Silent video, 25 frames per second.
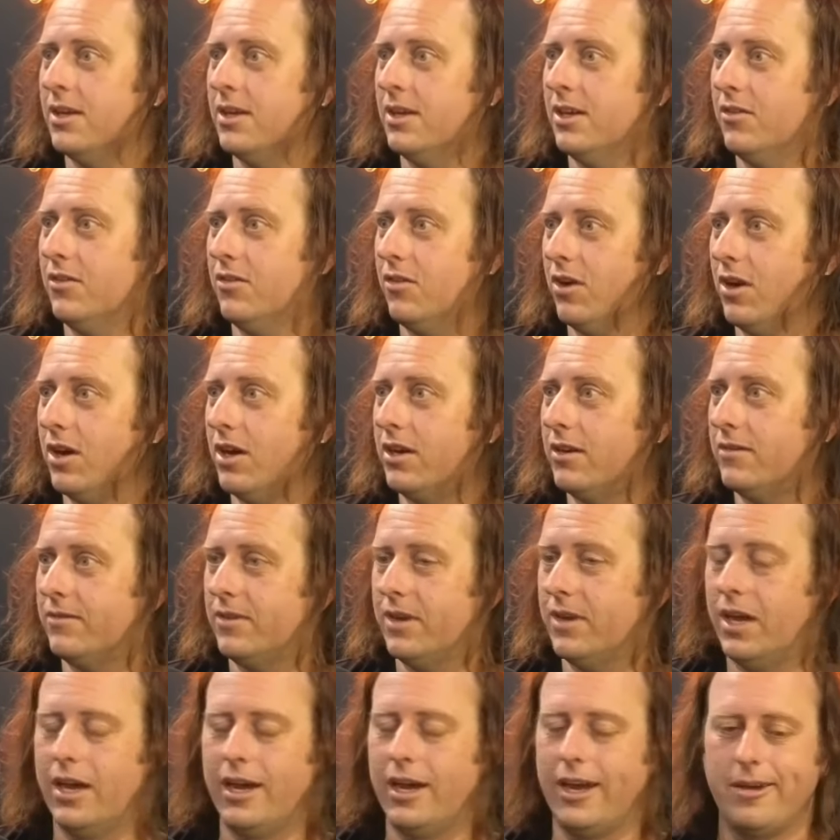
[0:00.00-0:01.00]
right?
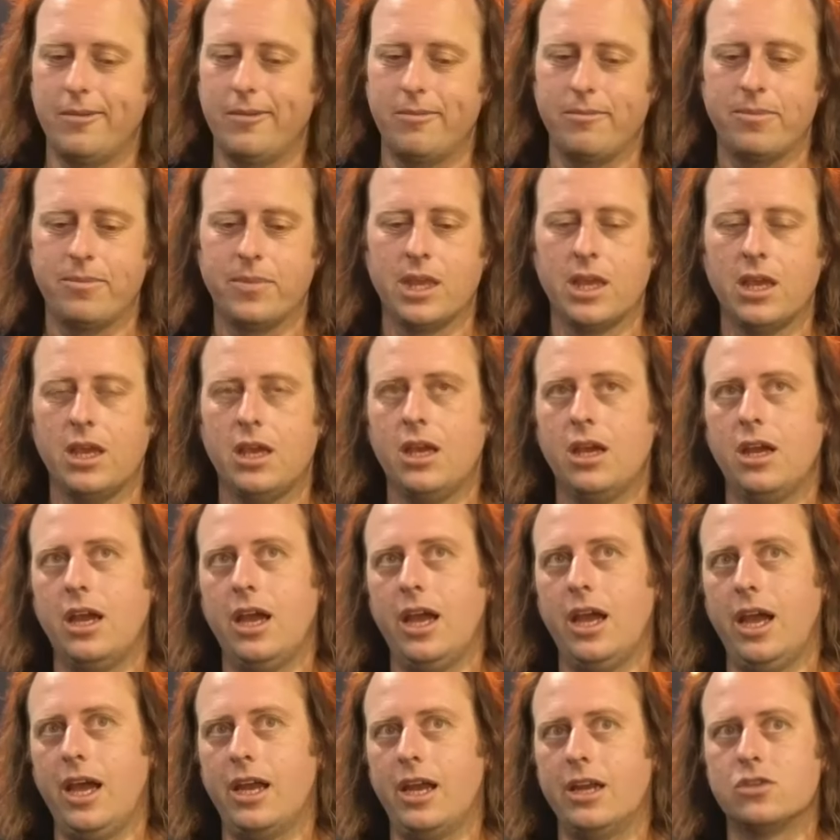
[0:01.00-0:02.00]
Um,
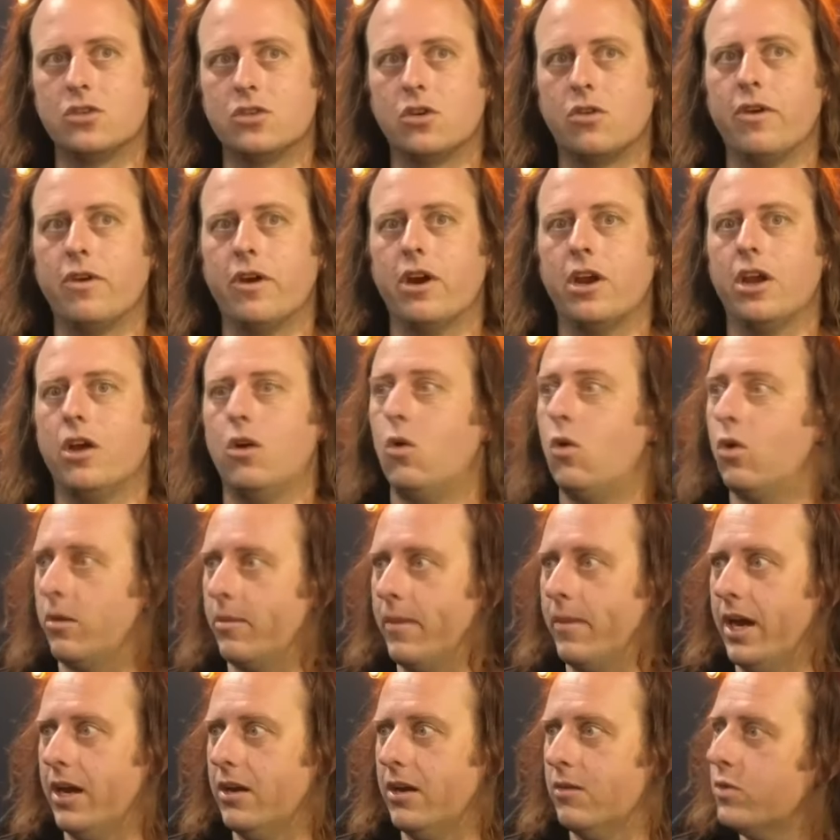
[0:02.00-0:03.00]
and it's all very
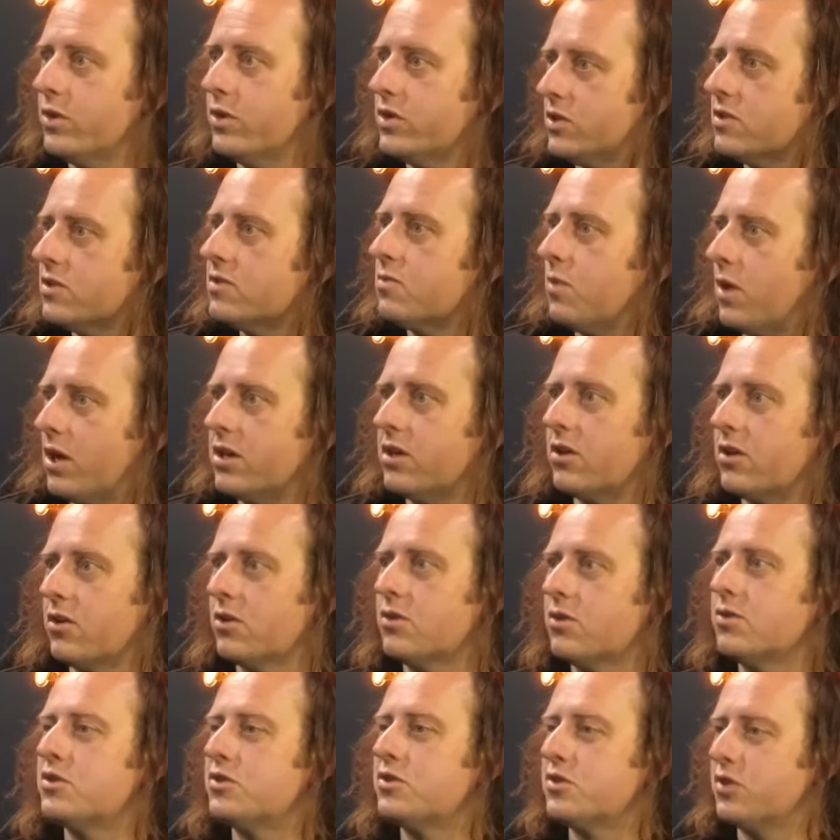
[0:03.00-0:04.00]
automated, which is what
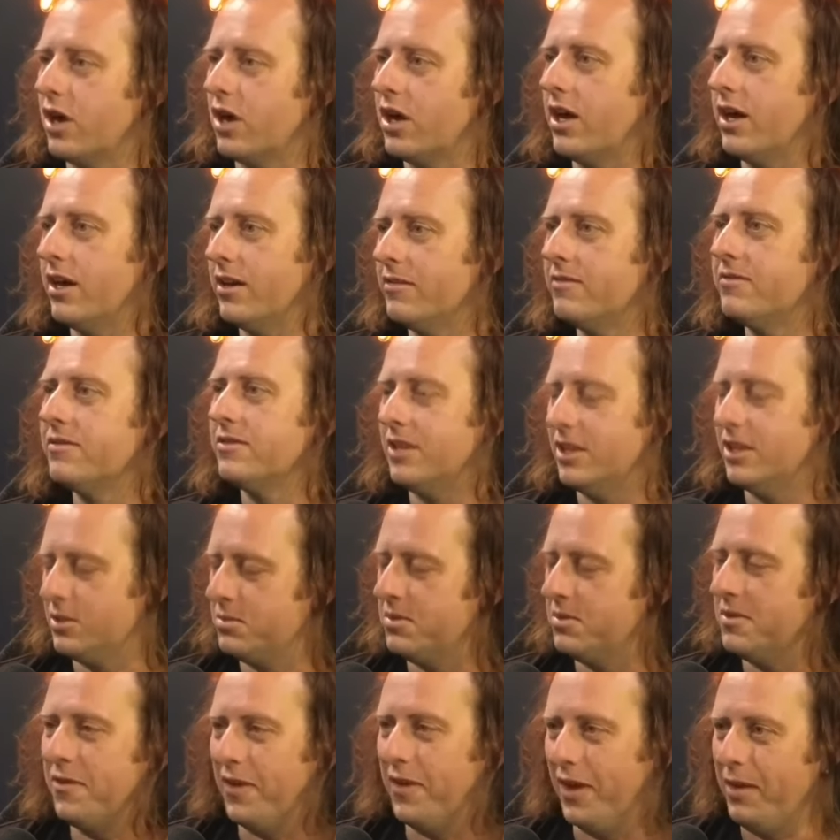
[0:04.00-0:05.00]
Google's trying to. Let's
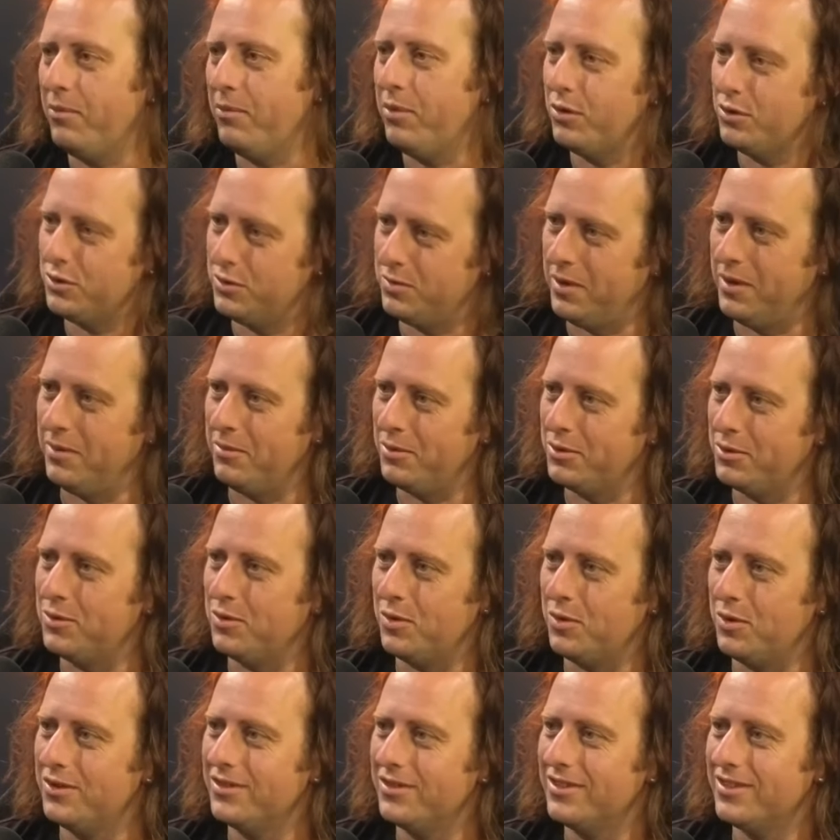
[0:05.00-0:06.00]
be fair, push people
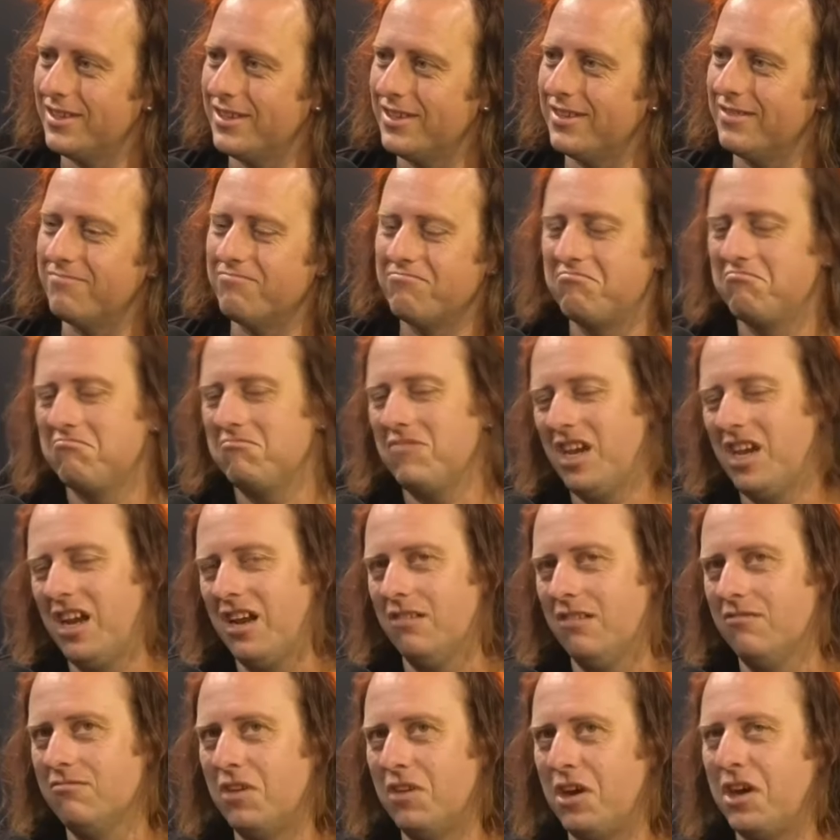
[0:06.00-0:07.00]
towards, and you
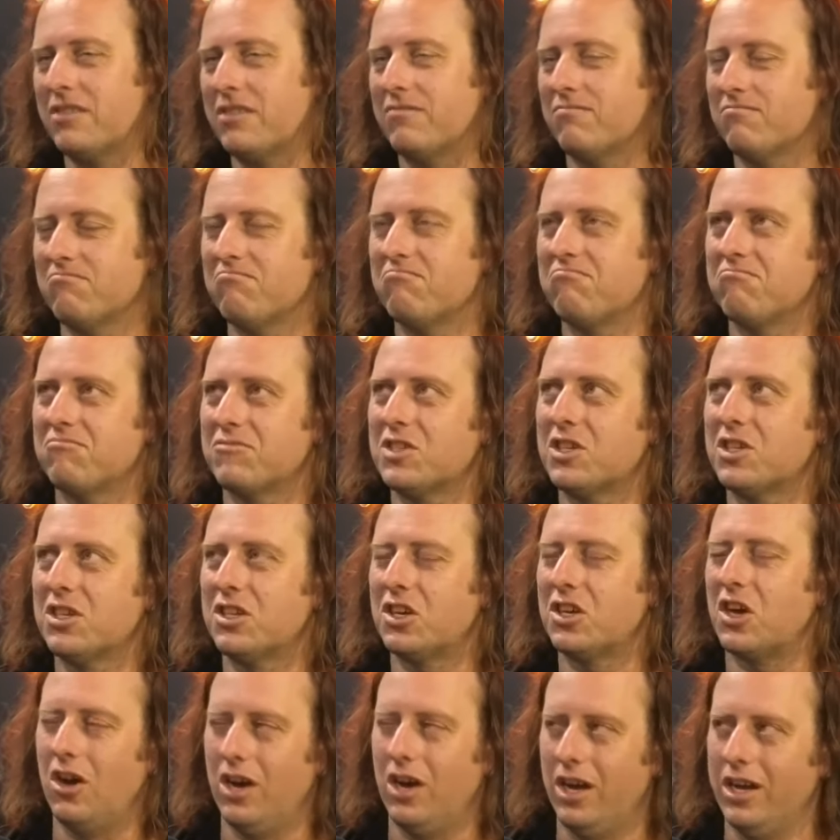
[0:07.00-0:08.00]
know, I can
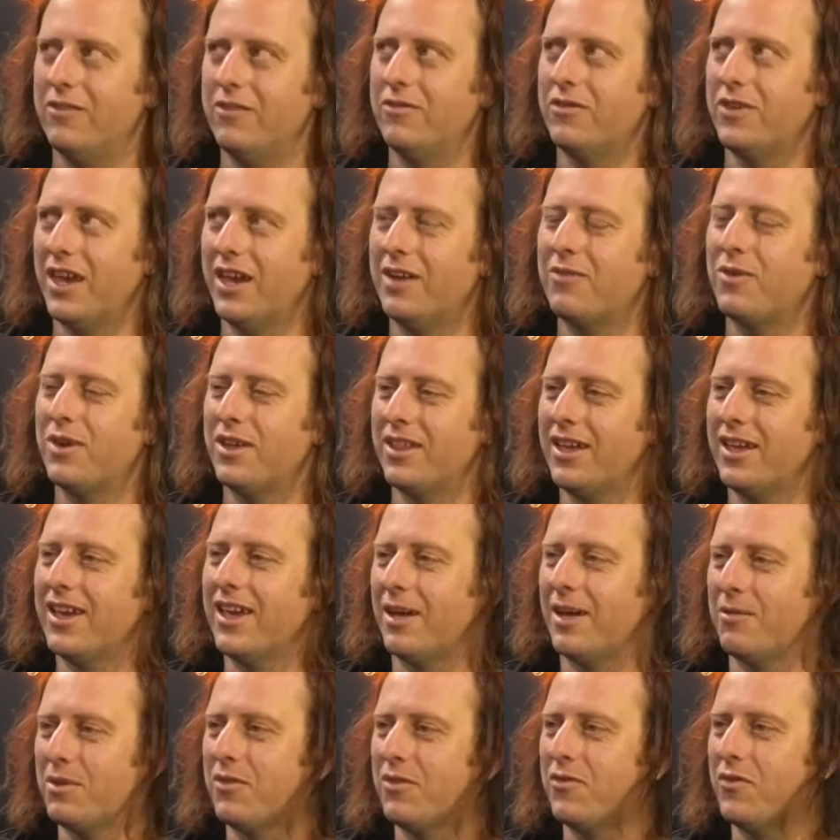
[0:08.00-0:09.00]
kind of get where they're
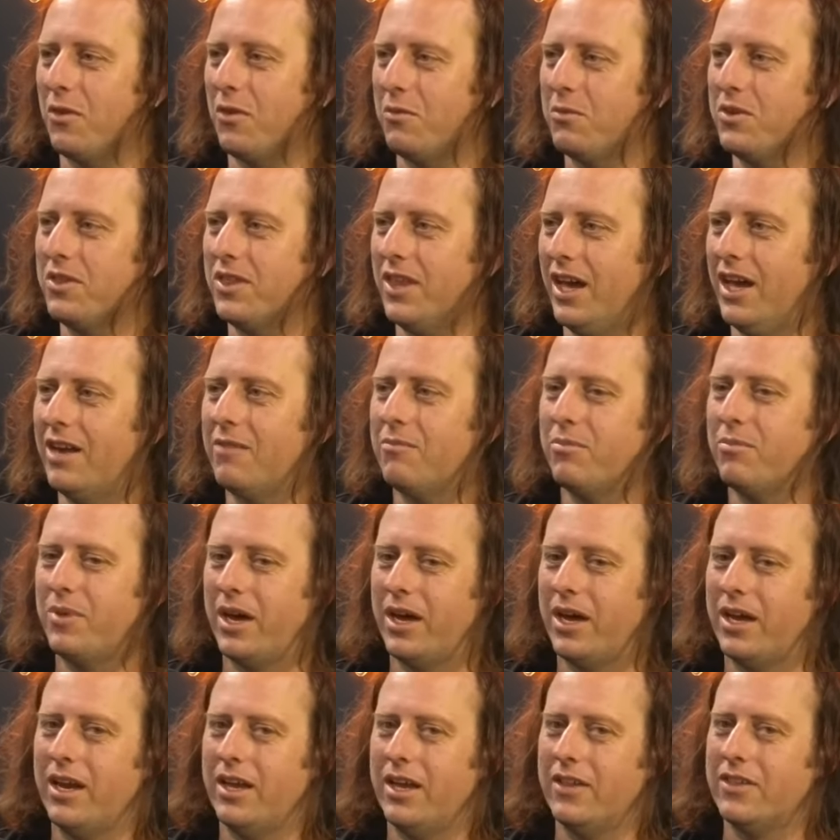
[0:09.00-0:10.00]
coming from with that,
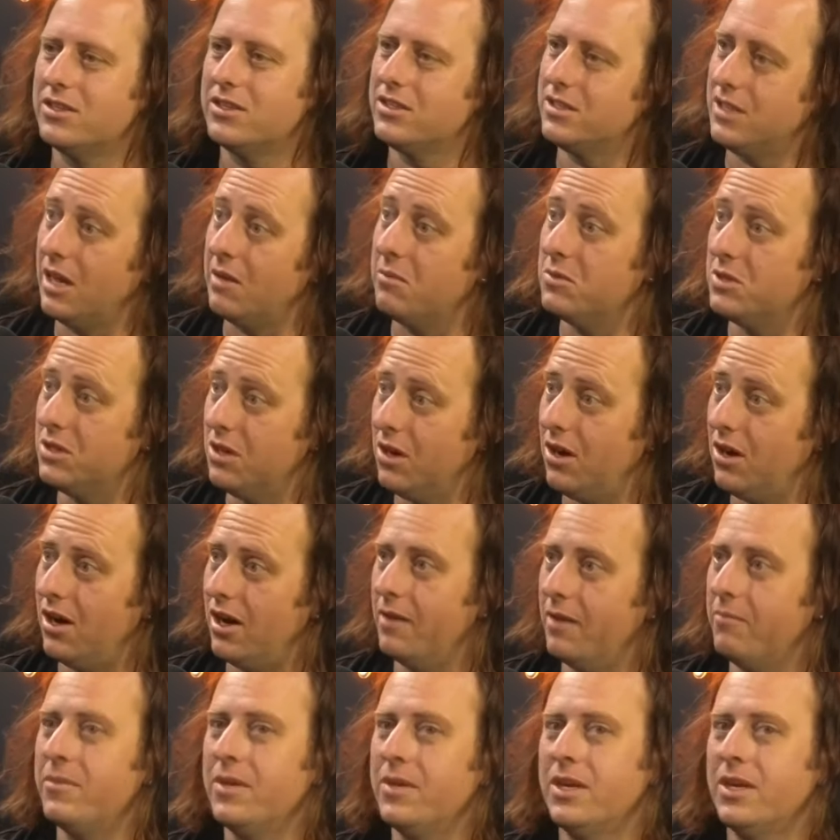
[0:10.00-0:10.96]
but at the same time,